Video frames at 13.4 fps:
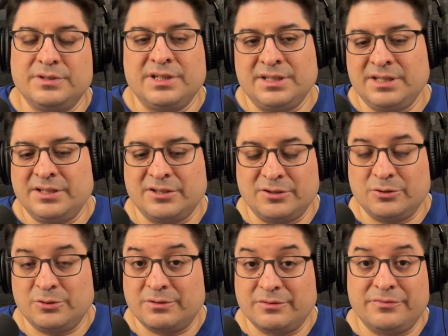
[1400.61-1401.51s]
And in the
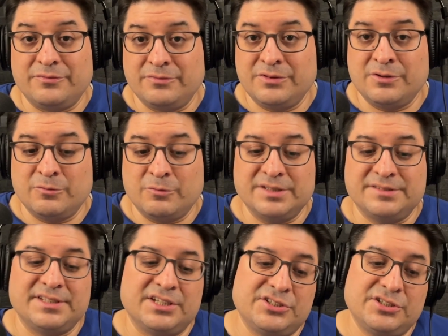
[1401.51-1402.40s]
lore of the
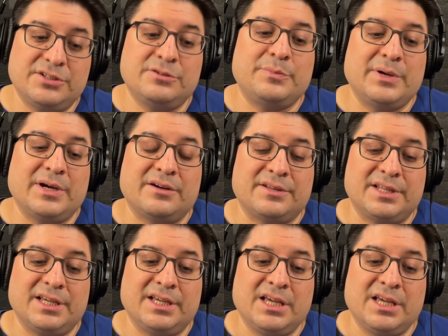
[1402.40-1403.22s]
Wednesday show, apparently